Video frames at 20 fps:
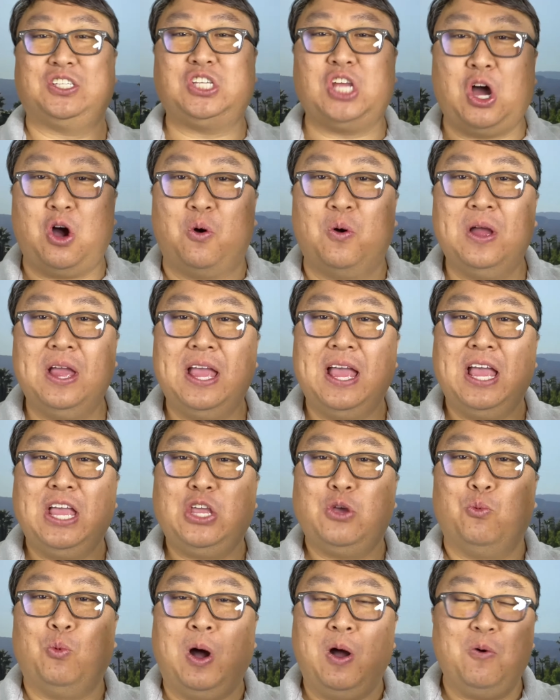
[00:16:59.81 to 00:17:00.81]
So
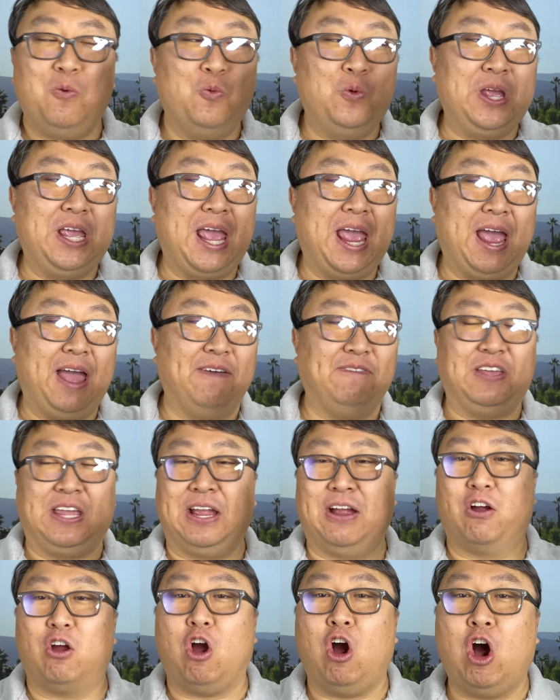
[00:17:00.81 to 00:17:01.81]
what we have
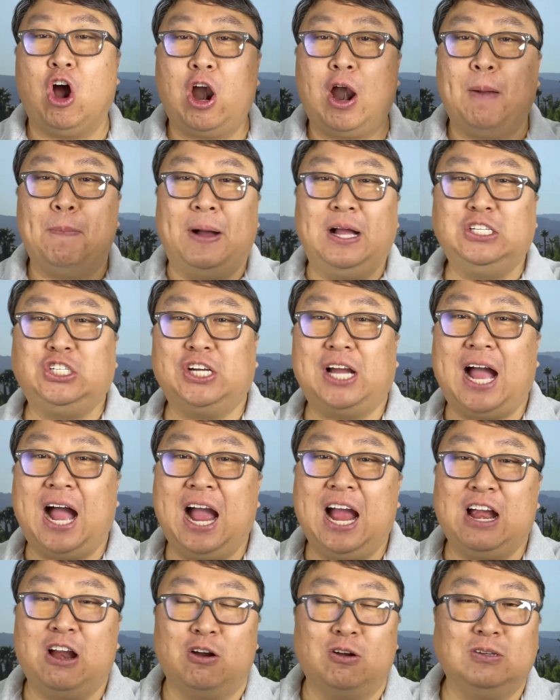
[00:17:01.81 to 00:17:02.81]
here are a bunch of
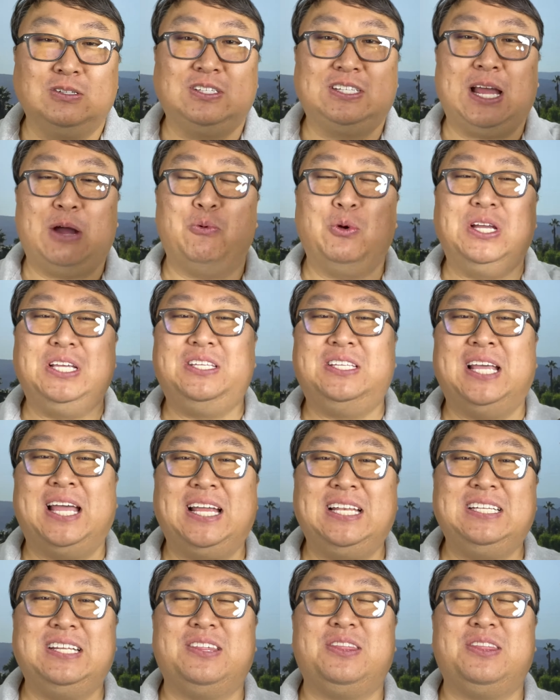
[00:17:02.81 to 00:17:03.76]
irons that we tend to